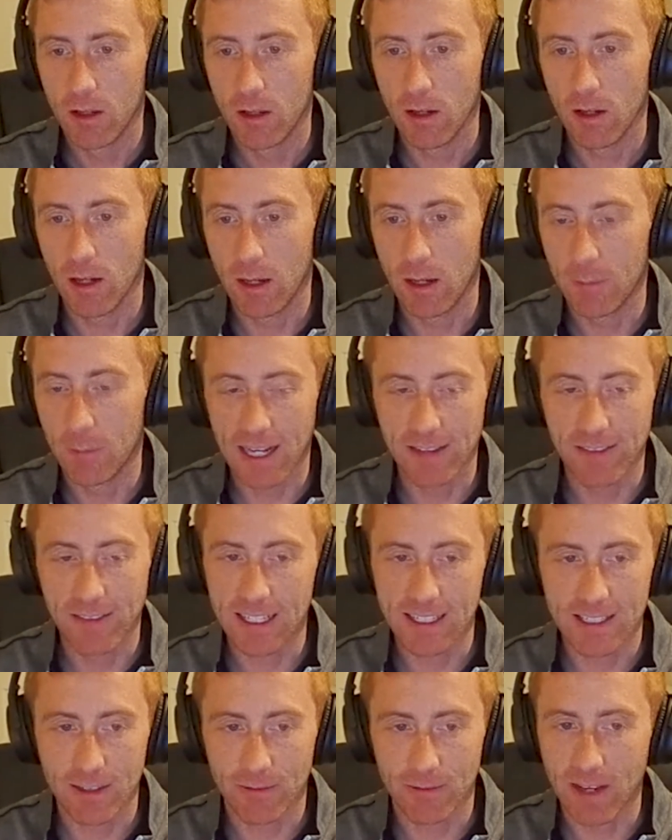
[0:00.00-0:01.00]
And I
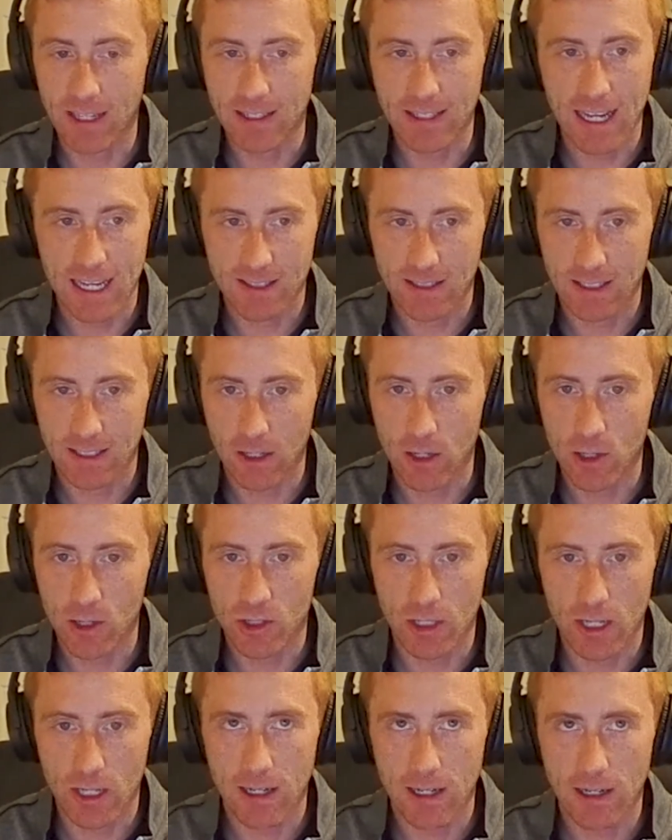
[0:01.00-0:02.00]
think it's a fantastic
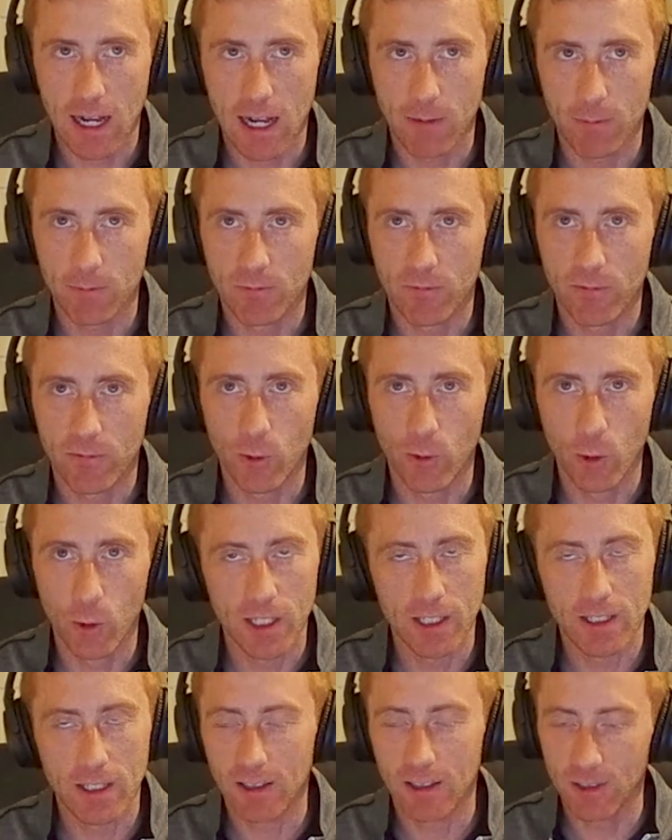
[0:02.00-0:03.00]
notion. I'm
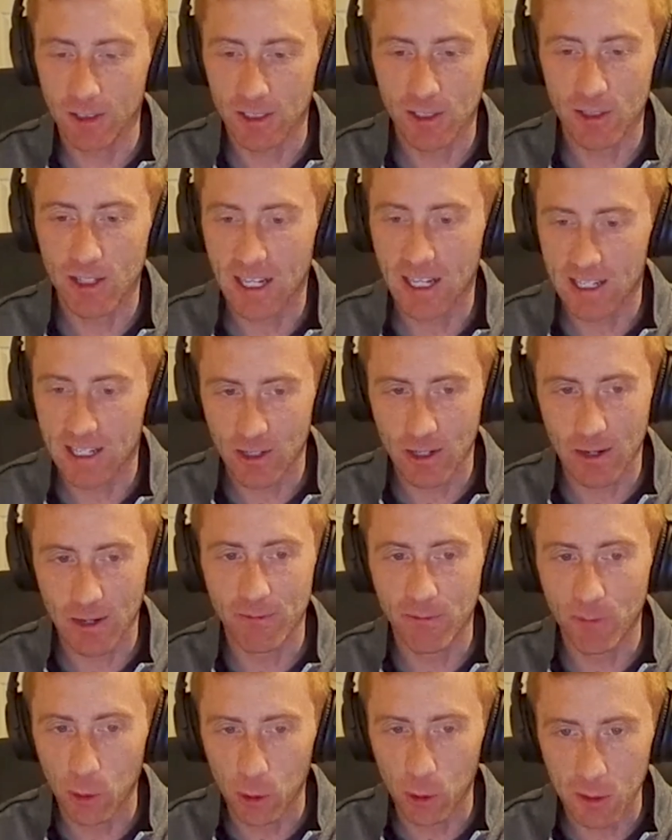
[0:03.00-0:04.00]
fully, clearly, you guys know, I'm
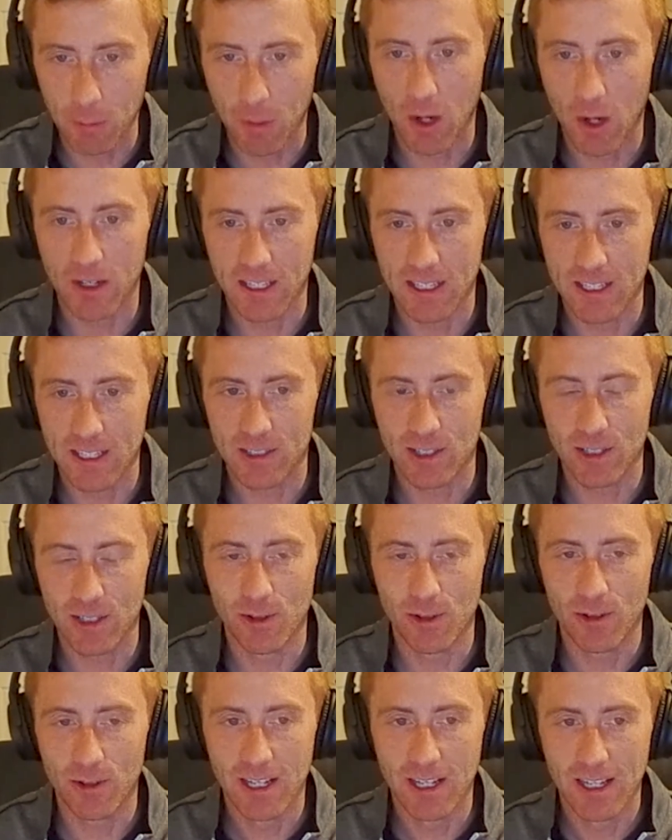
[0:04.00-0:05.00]
fully bought
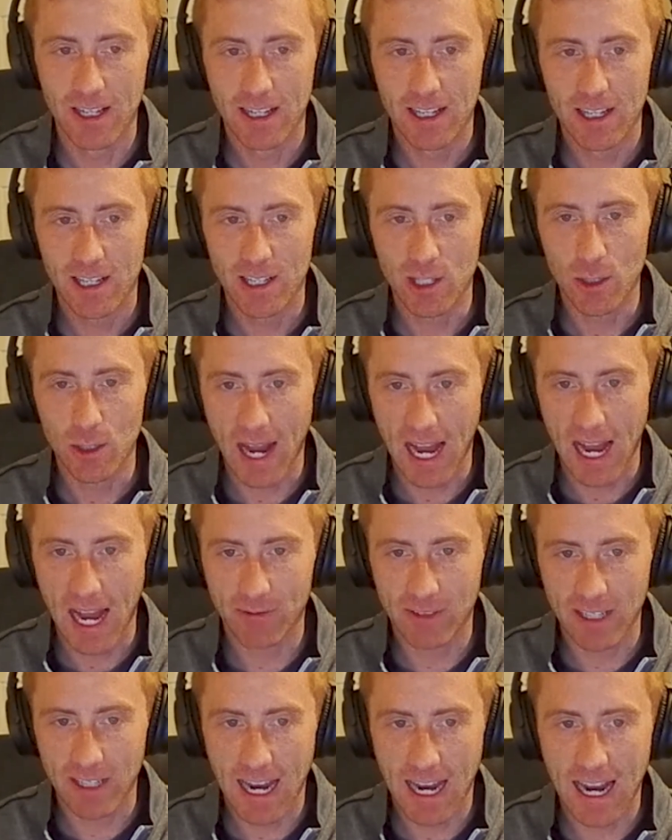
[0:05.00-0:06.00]
into you
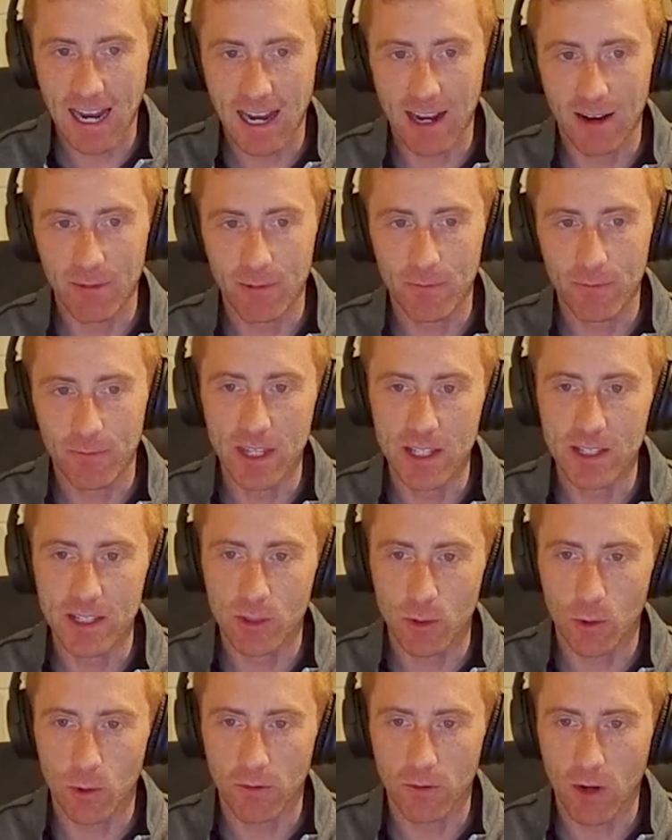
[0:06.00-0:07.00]
have to have this
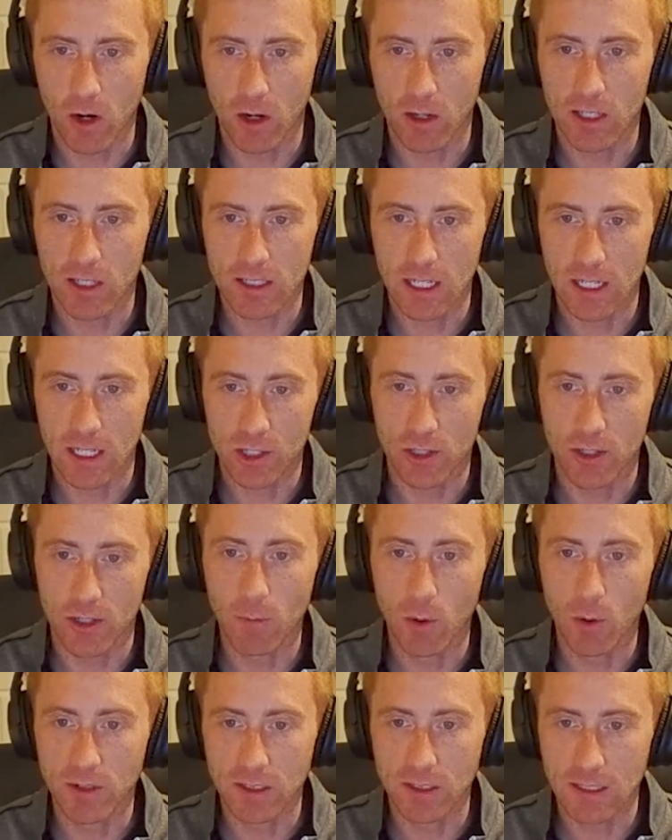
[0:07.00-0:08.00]
sort of architecture
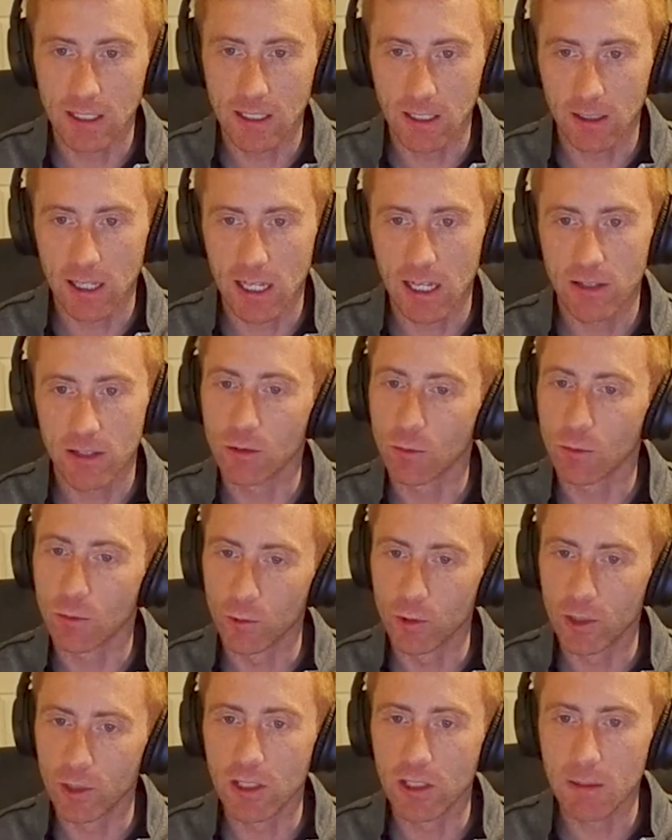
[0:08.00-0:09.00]
in multi-tenant cloud to
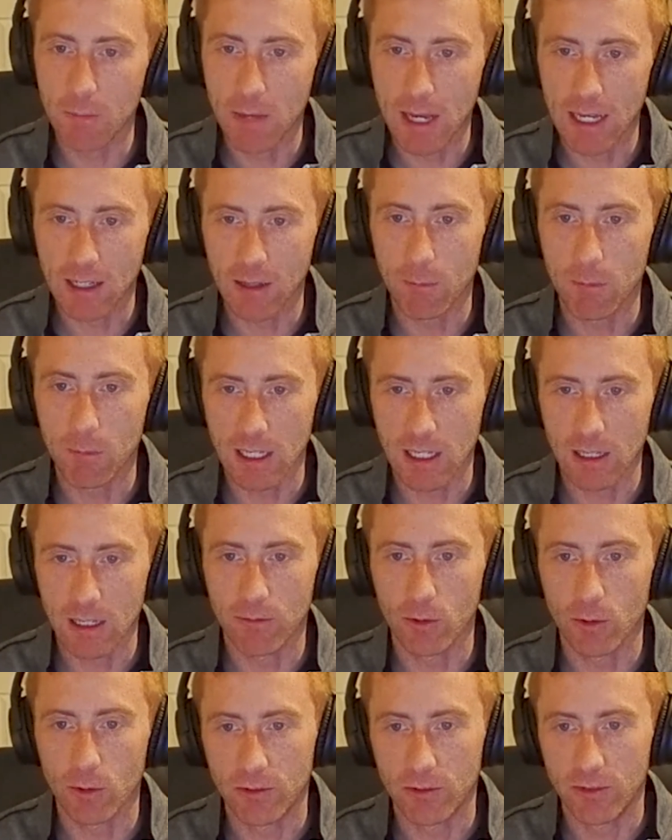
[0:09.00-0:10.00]
really make a
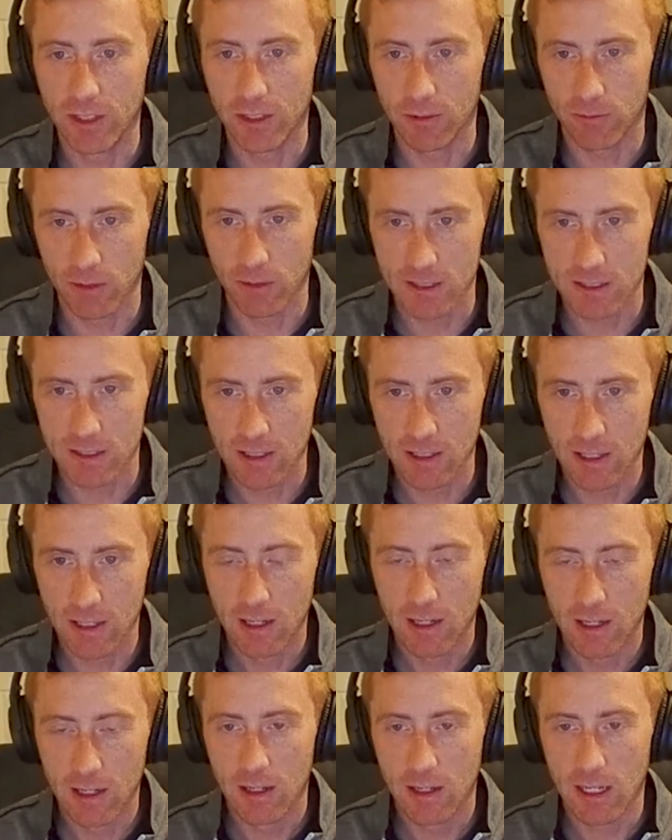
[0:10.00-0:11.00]
meaningful difference.
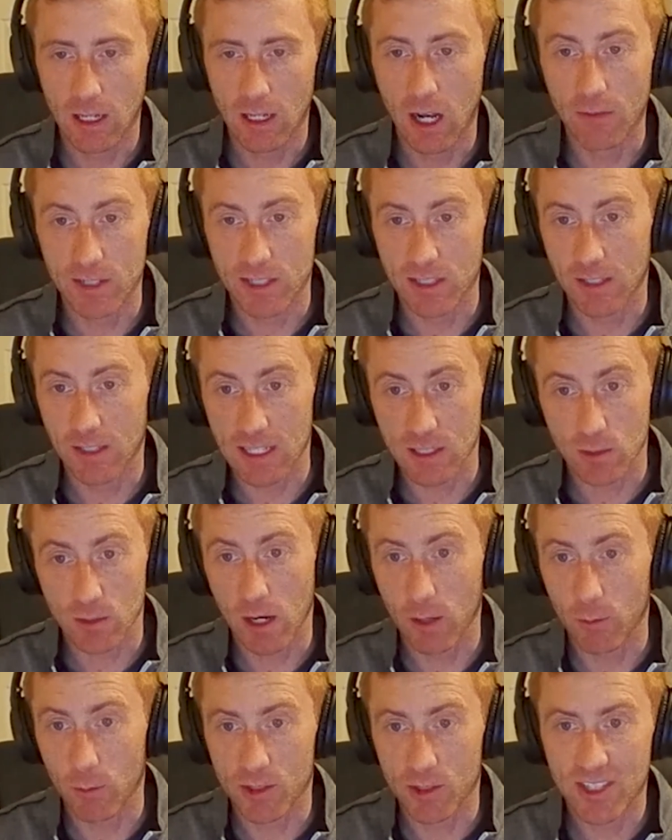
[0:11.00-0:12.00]
And obviously that's
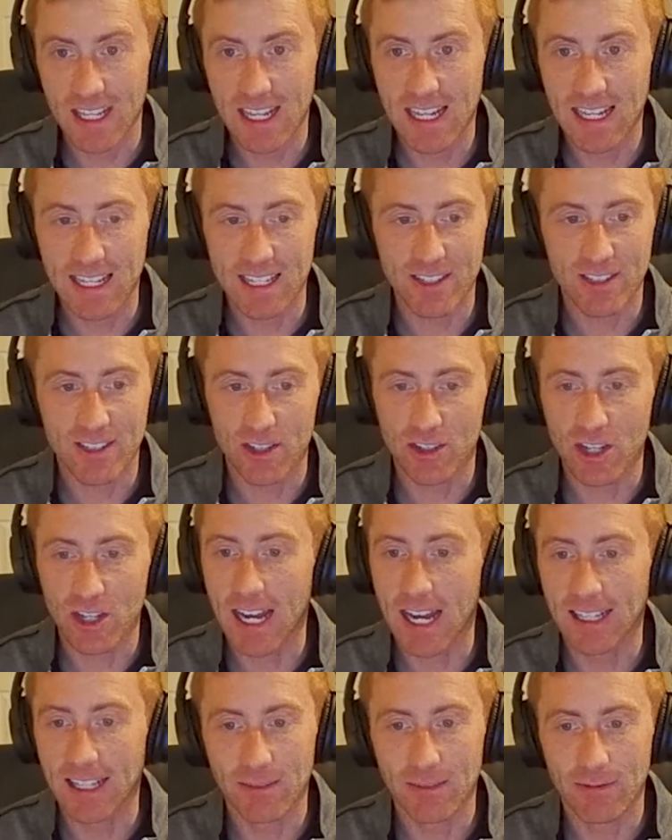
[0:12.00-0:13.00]
why we're seeing it such
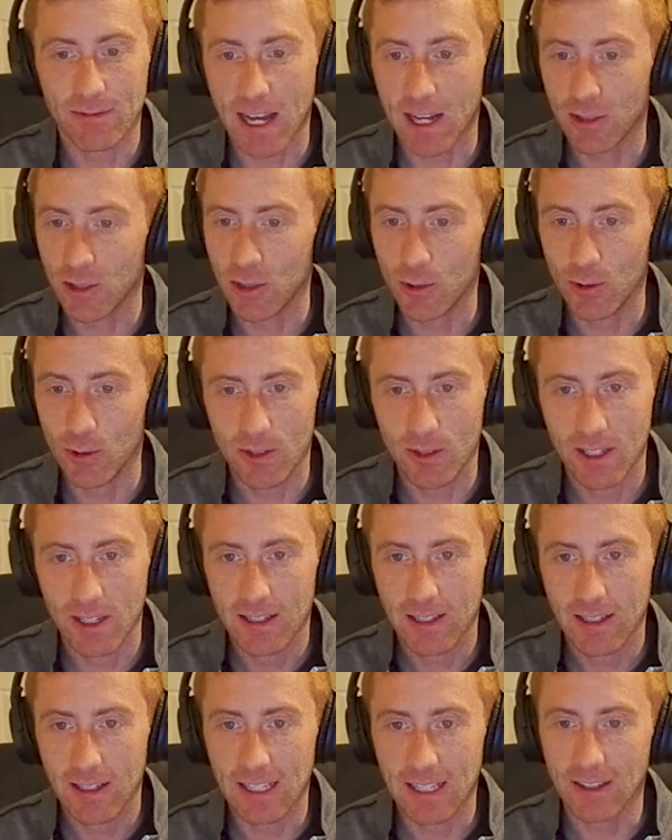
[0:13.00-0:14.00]
highly valued
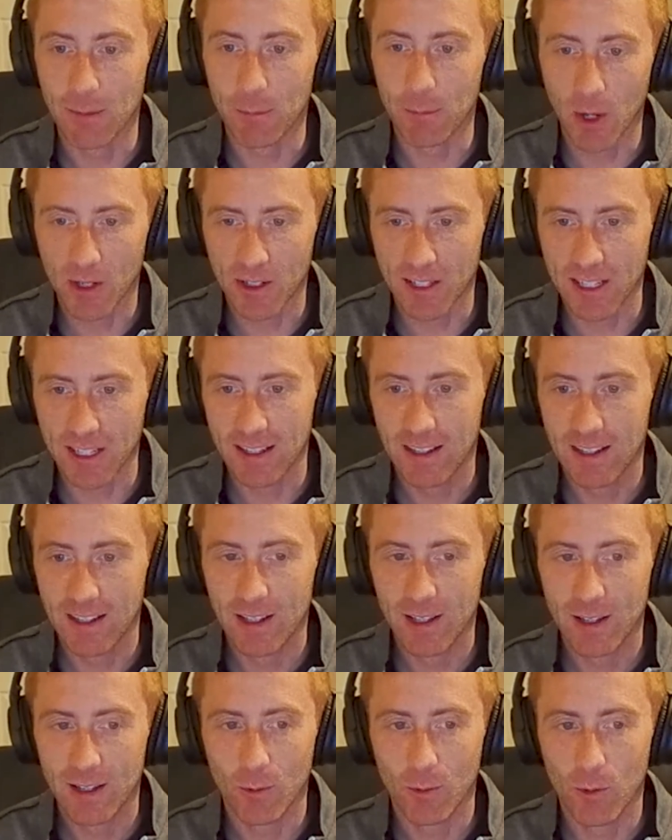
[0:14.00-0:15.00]
in the market
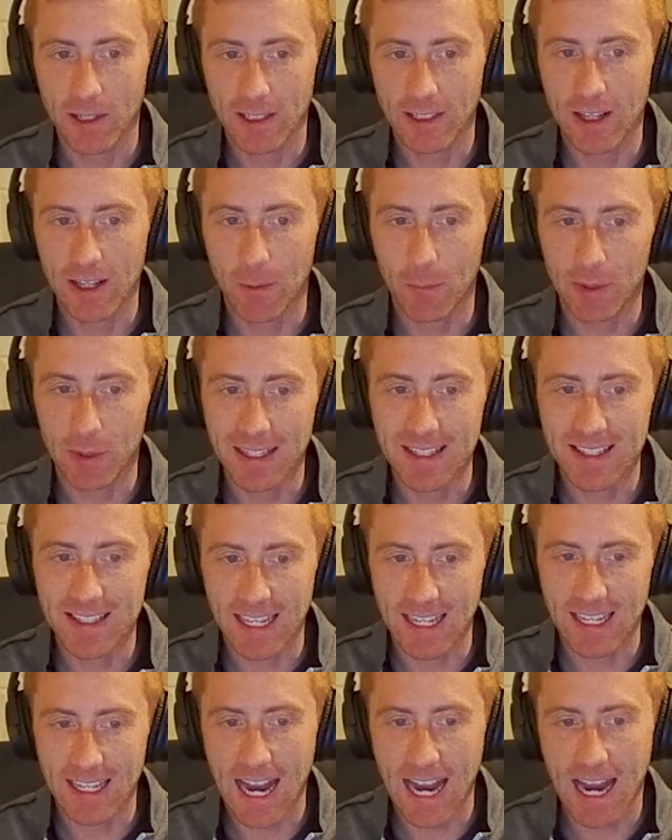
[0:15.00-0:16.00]
when companies
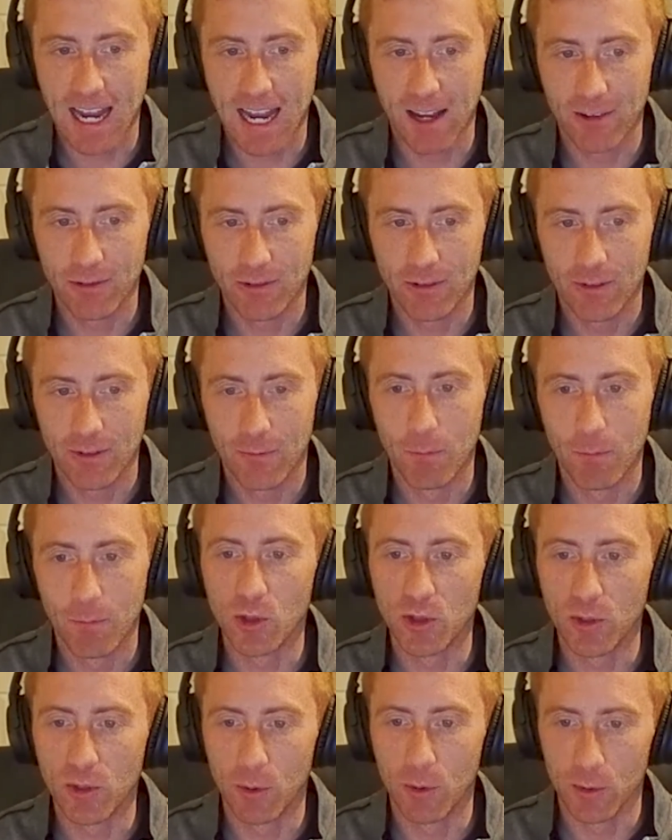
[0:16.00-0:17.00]
can have
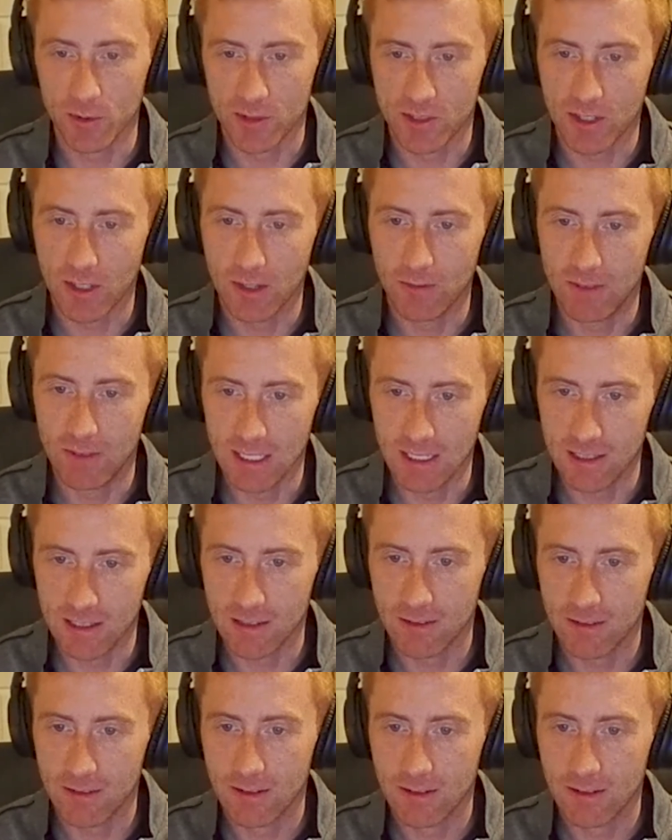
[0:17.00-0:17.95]
multiples of these.